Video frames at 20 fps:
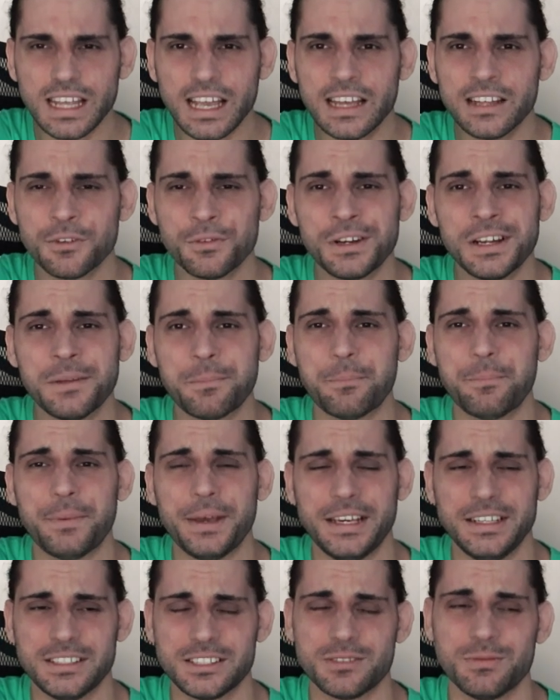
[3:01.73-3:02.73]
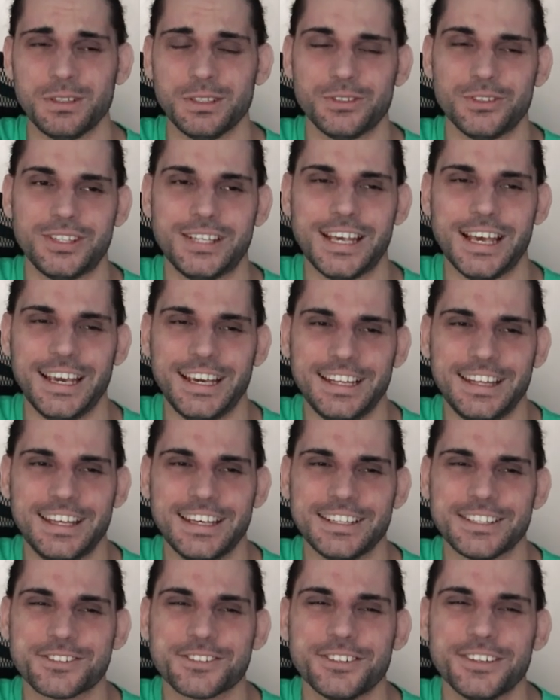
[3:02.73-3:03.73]
It really pains me to say
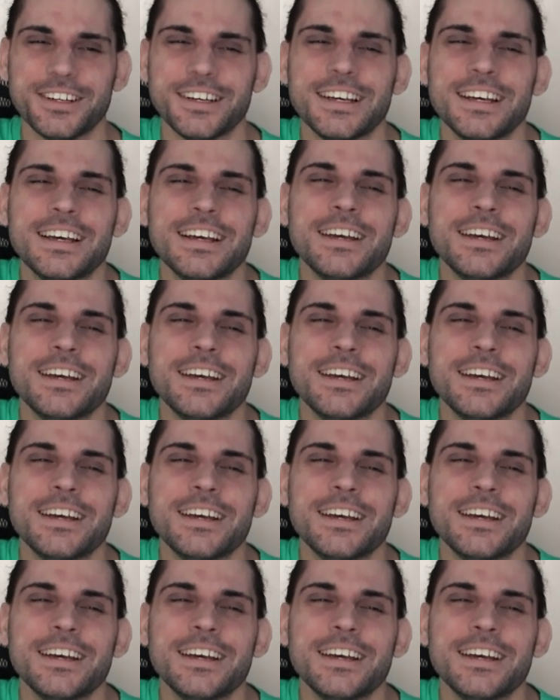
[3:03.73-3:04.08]
this, so,